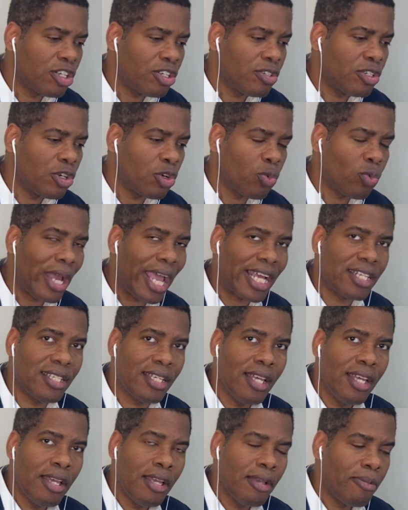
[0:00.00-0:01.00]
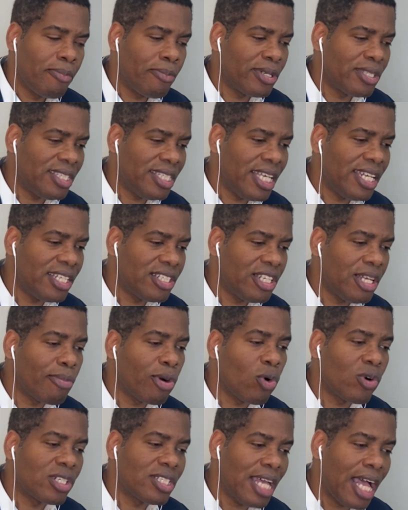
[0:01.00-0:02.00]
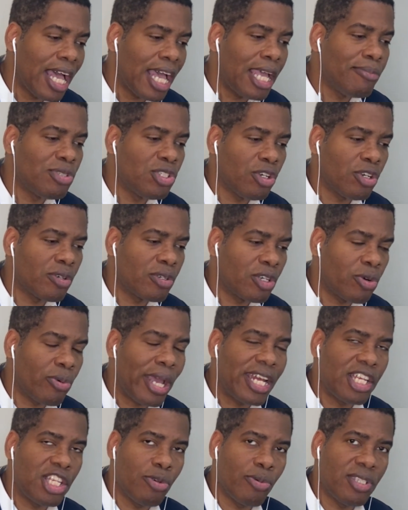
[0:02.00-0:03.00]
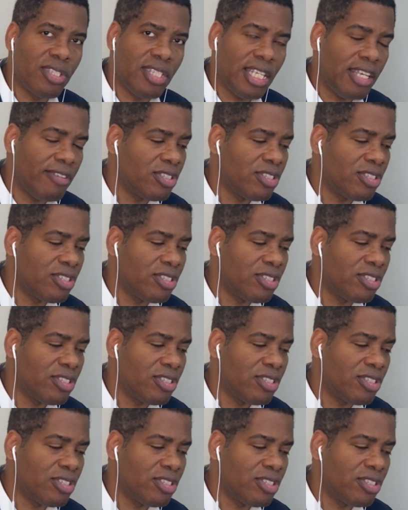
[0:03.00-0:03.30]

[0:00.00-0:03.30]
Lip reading: correct percentage number or times your credit you receive.